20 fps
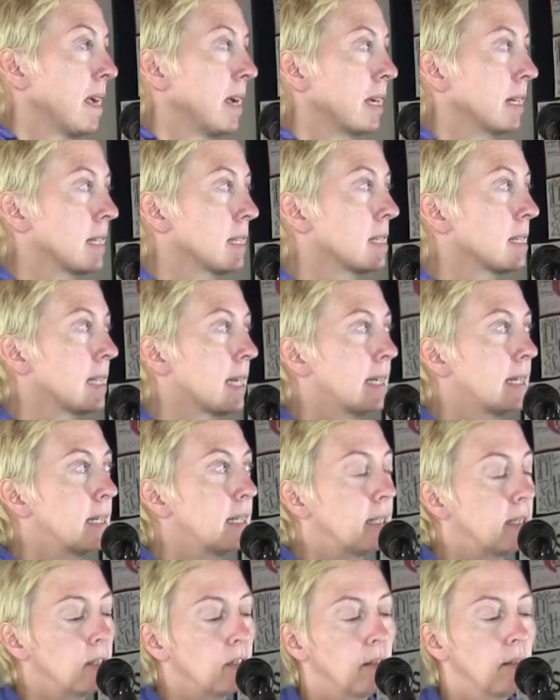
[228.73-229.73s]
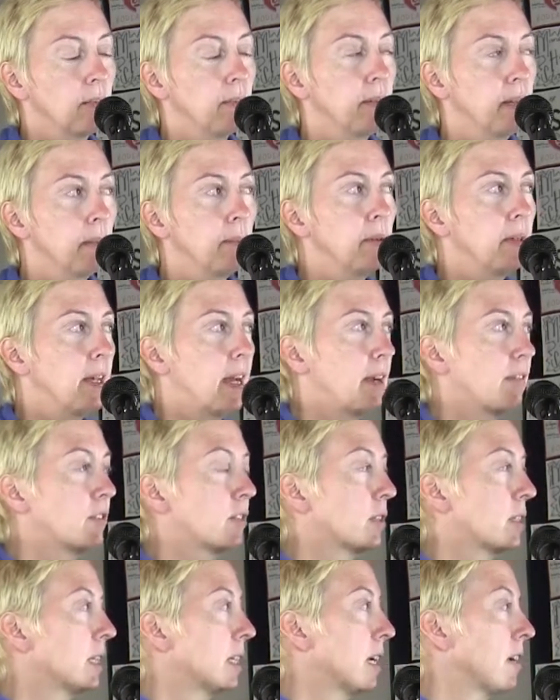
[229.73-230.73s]
And he said to the people
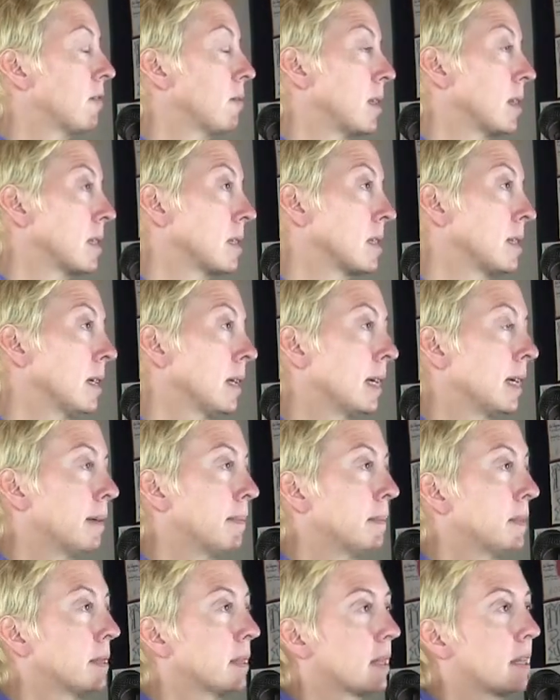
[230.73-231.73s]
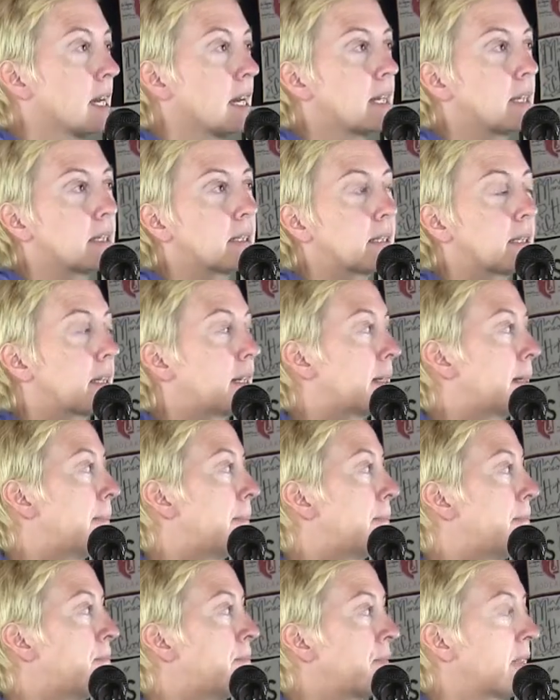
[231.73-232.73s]
after he gave me this name that
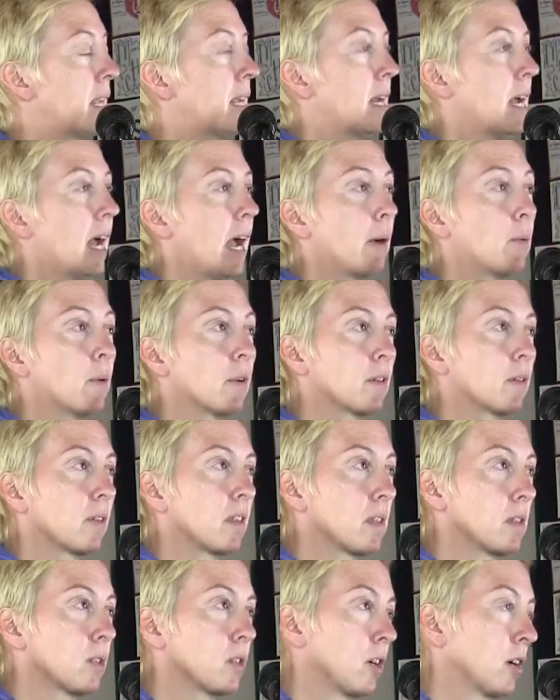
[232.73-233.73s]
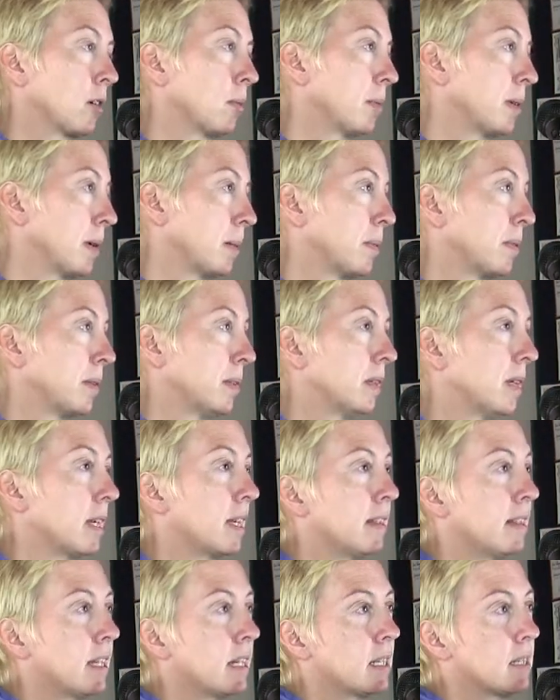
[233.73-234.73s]
I work with the star people,
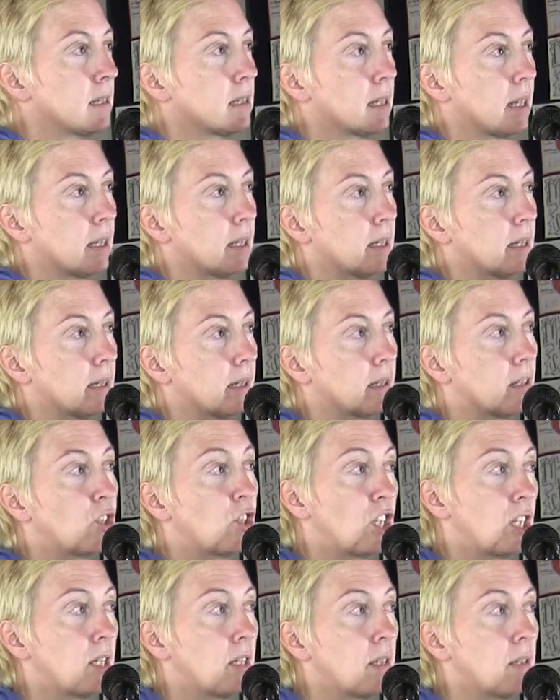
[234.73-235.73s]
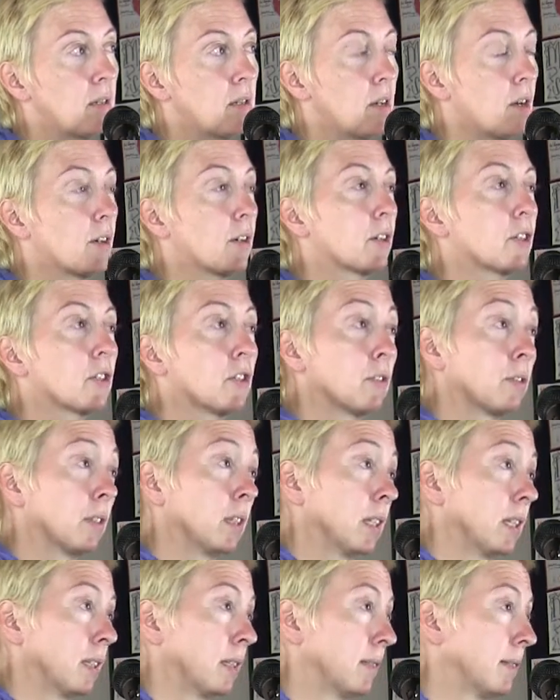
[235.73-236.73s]
and then he said, she is
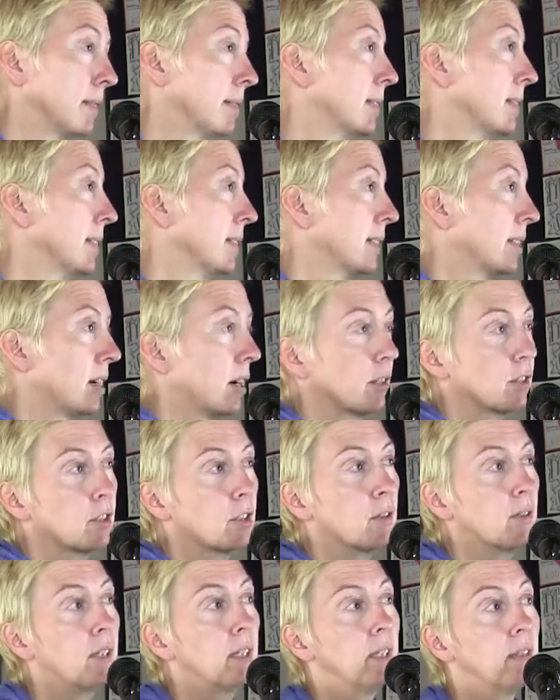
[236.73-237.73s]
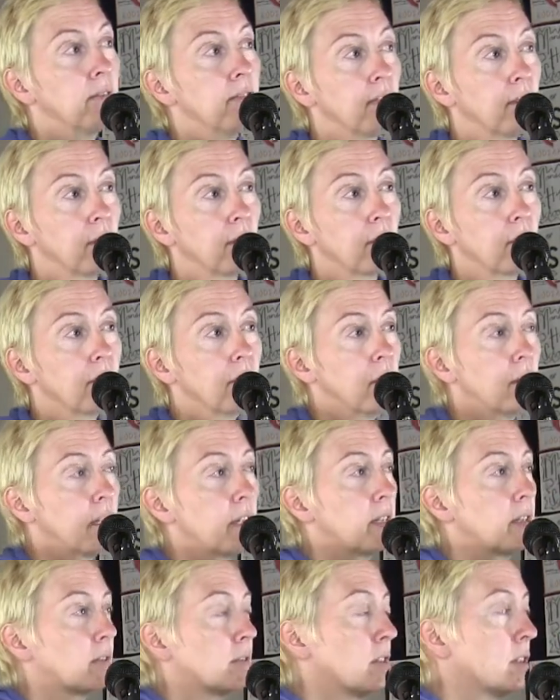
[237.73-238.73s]
Arcturian. Arcturian, for those of you
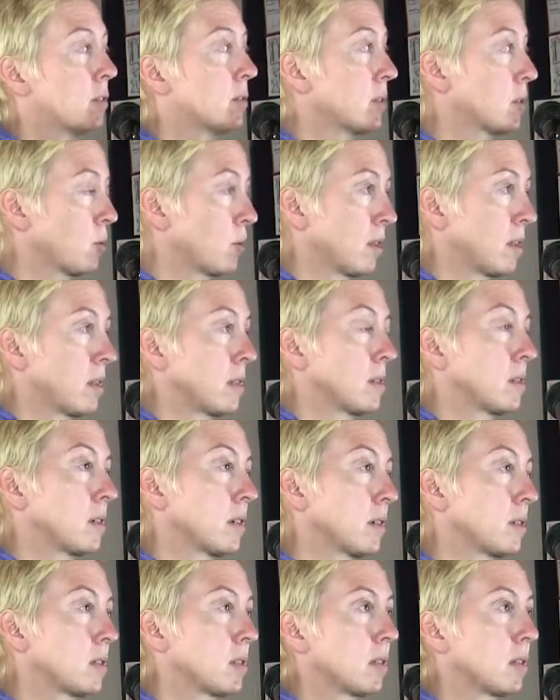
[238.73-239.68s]
that don't know, is one of the star